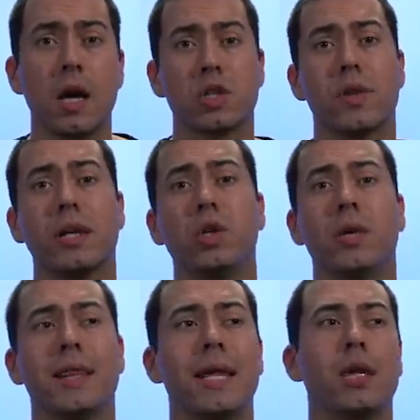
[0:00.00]
so that you
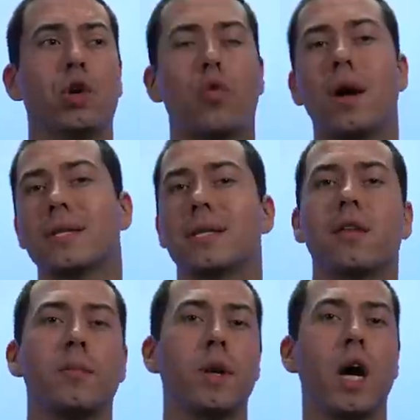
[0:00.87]
can then
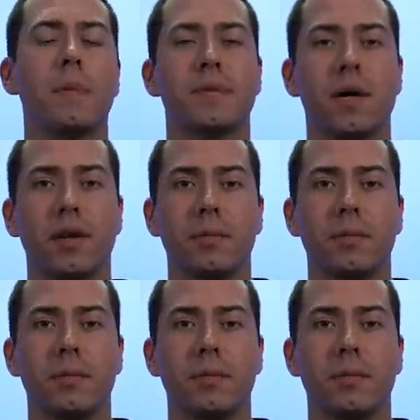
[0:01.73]
cross-sell them and upsell